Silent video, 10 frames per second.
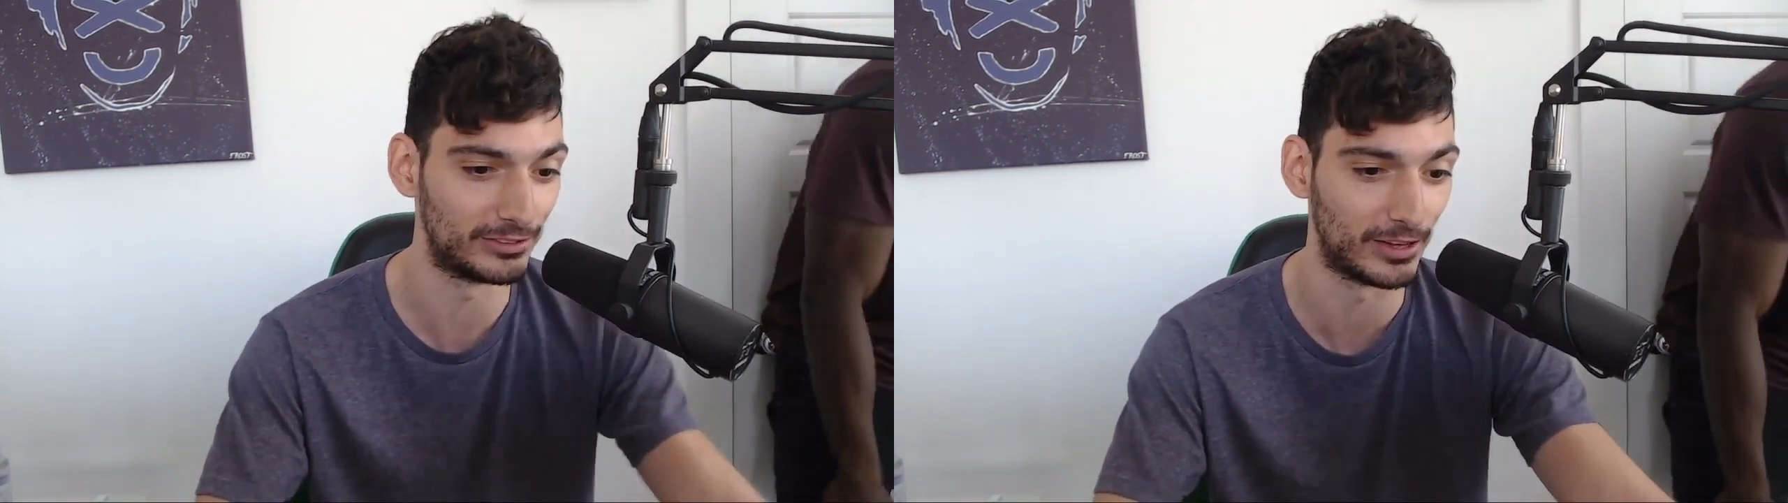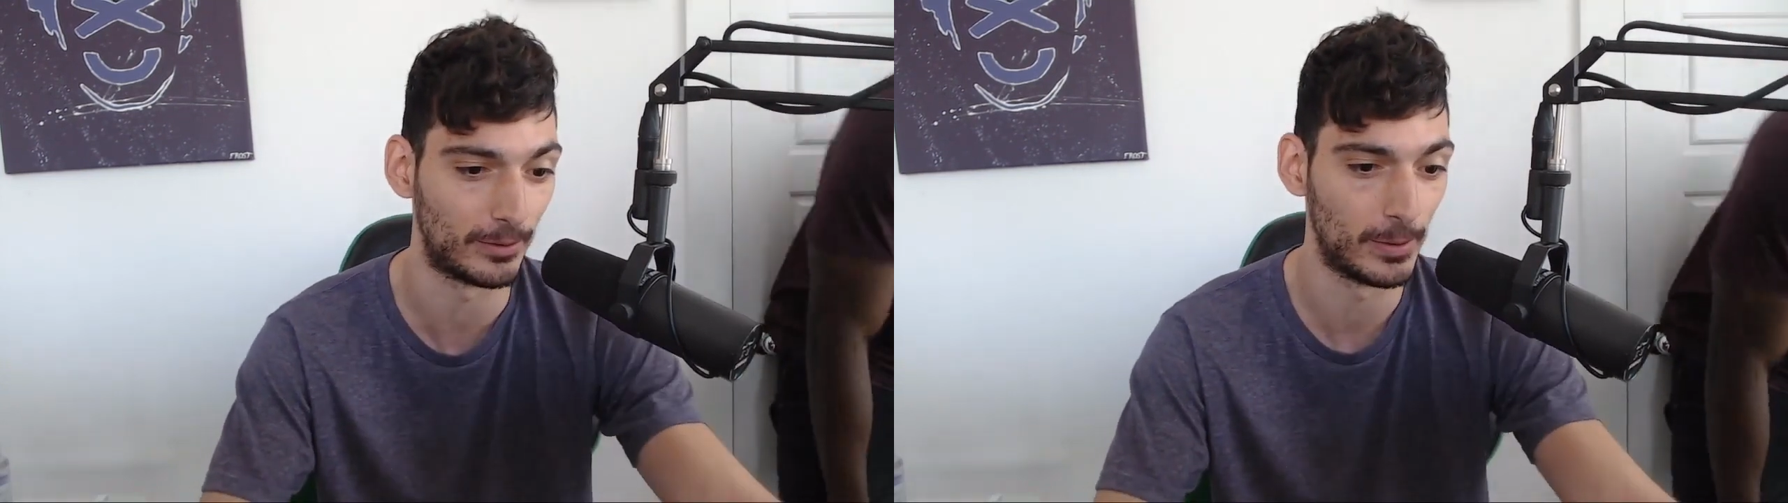
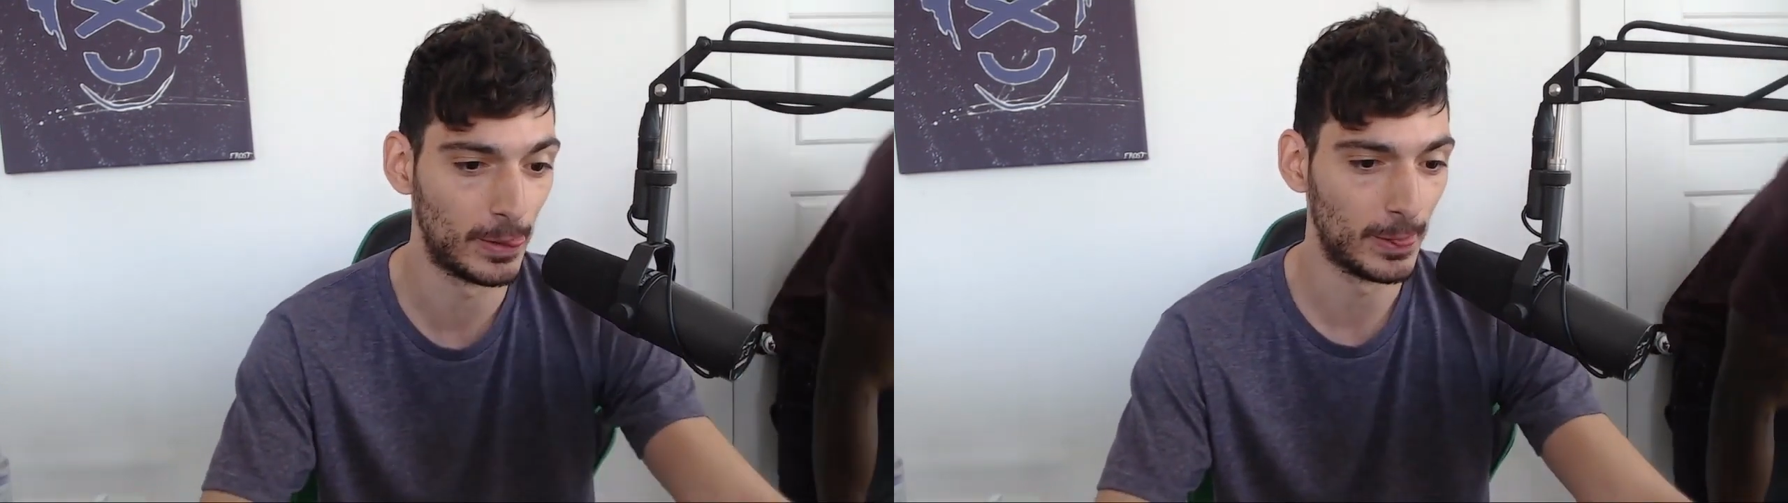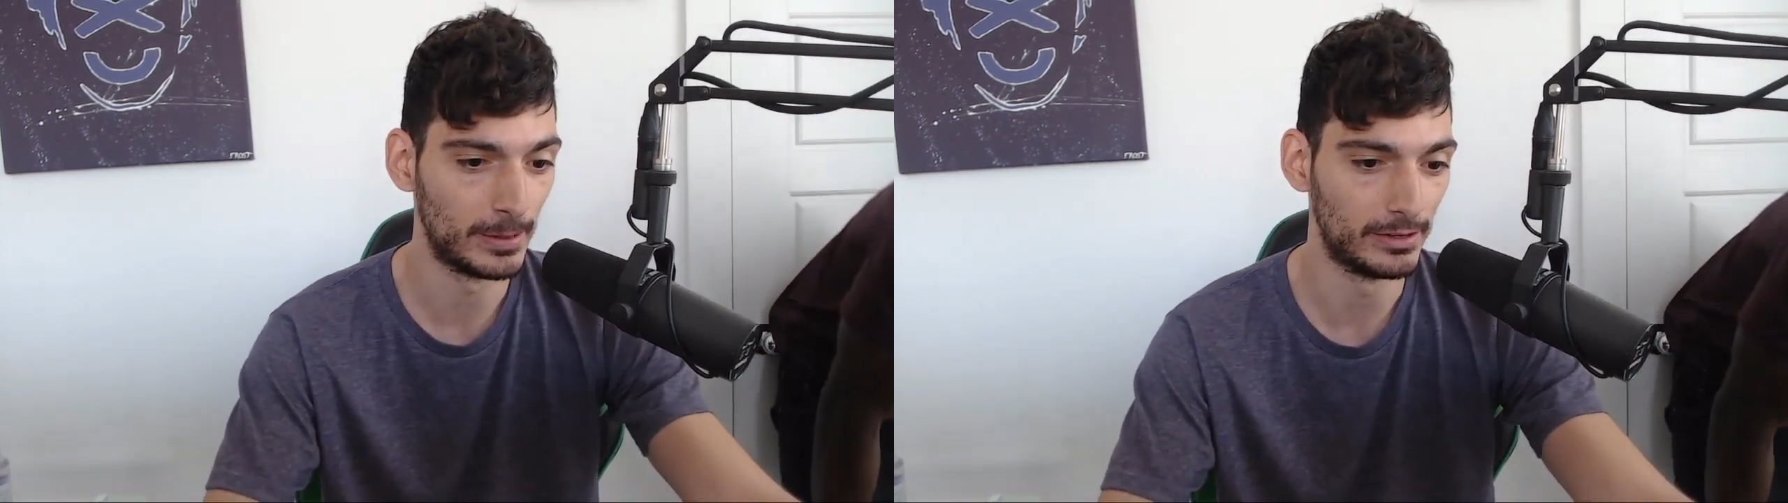So
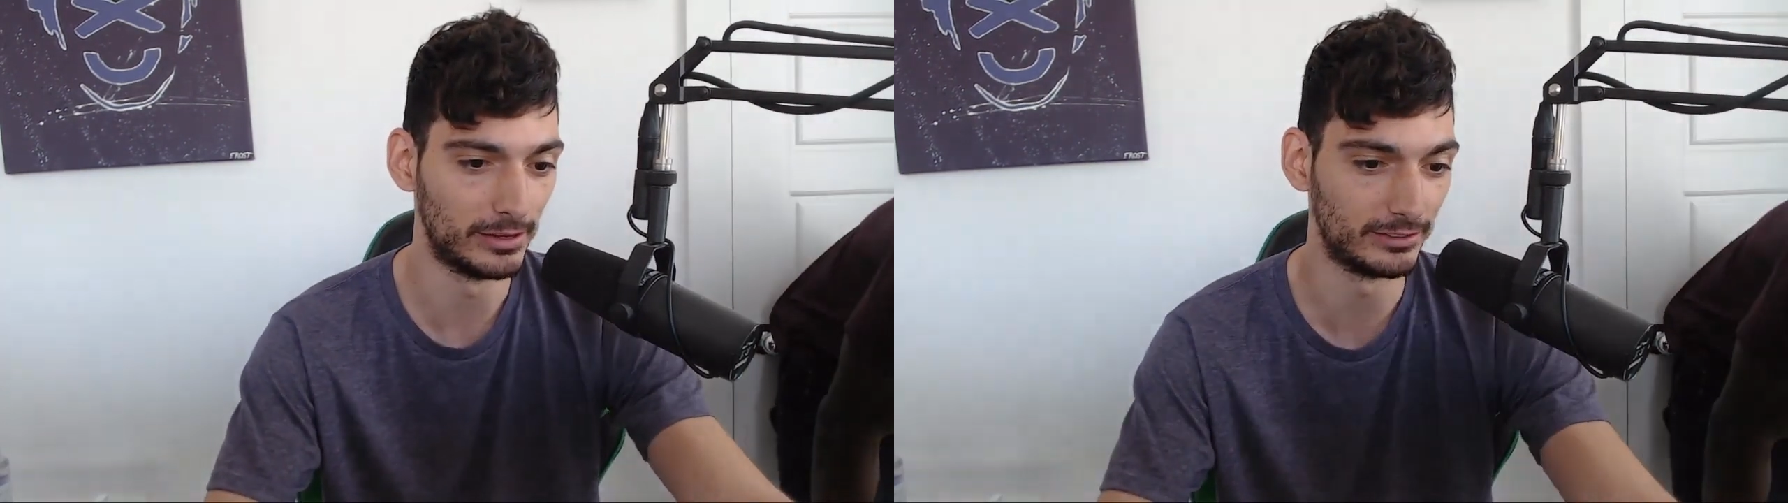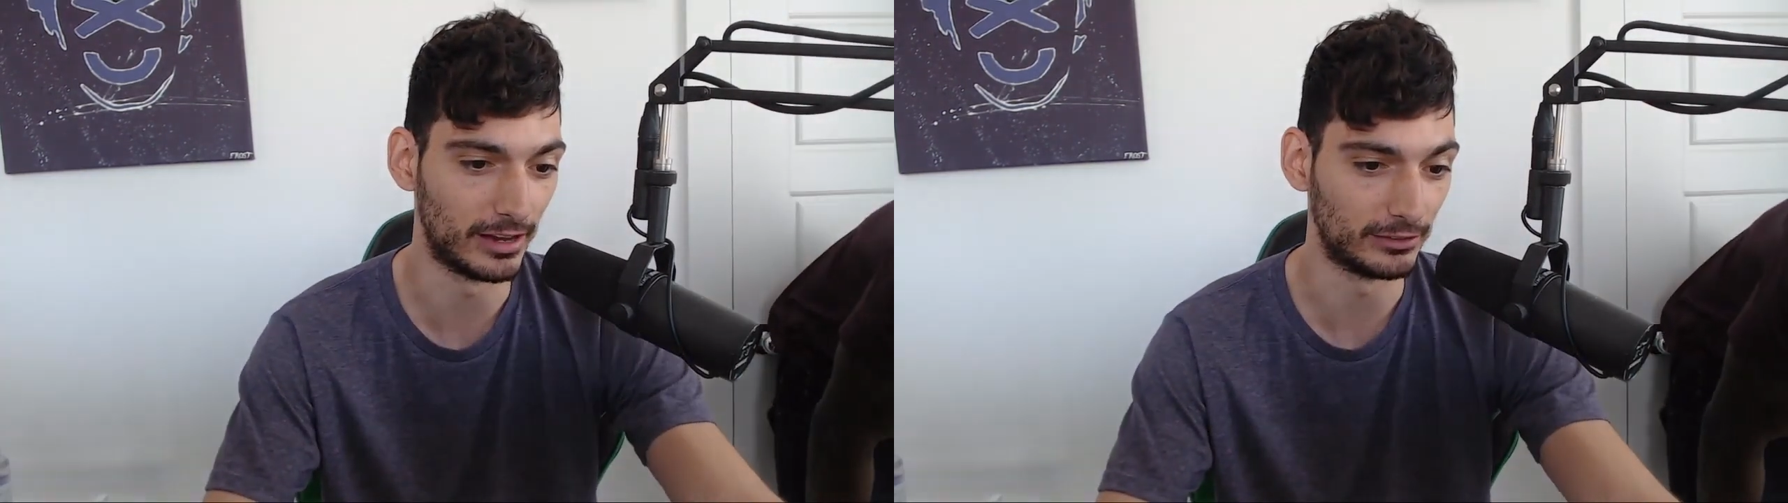
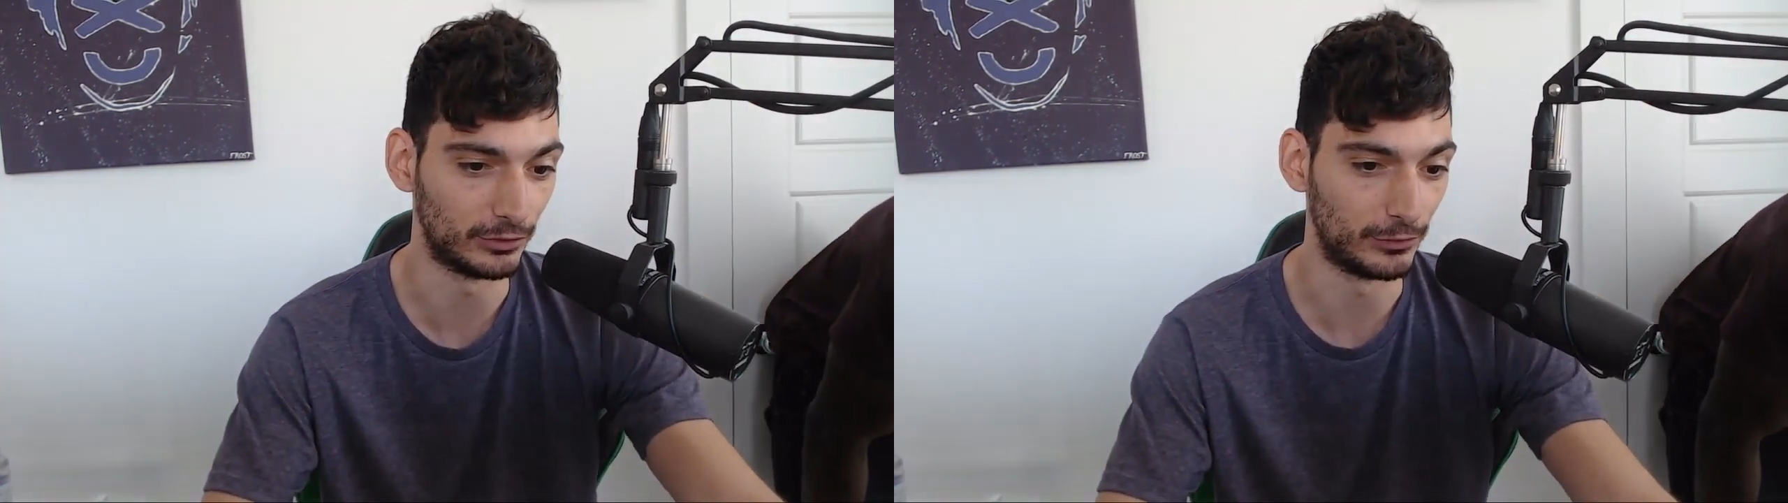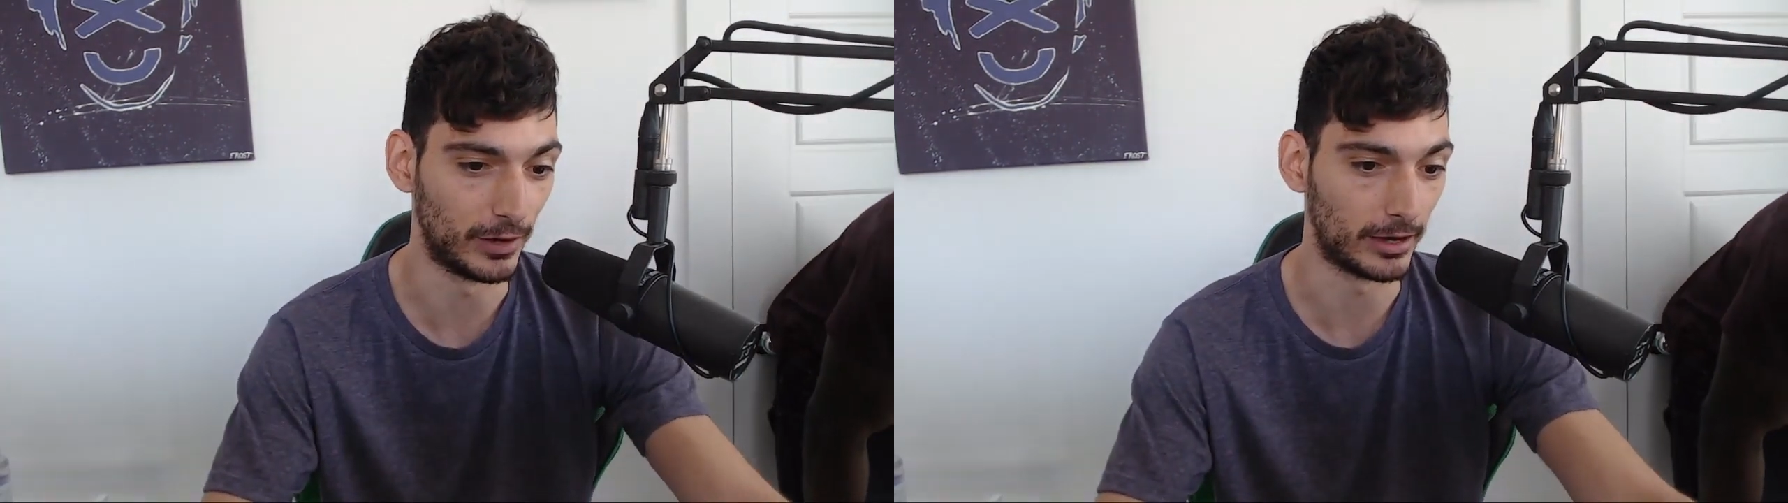it's nice
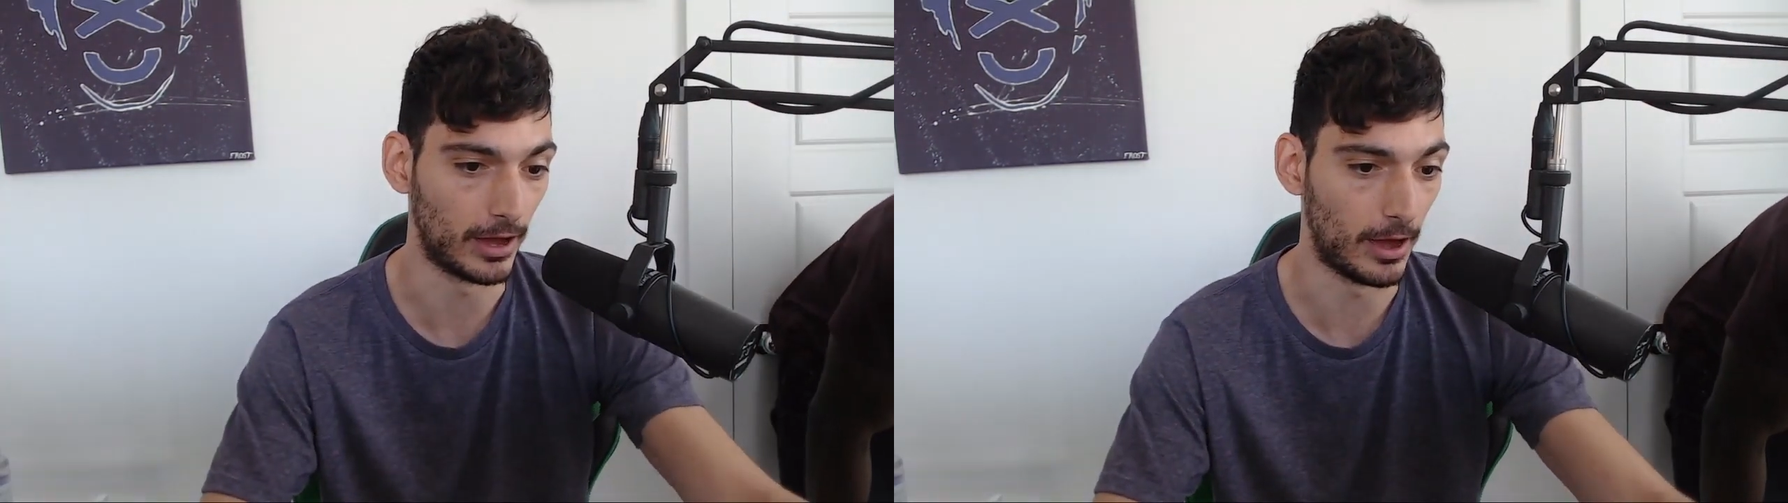as fuck.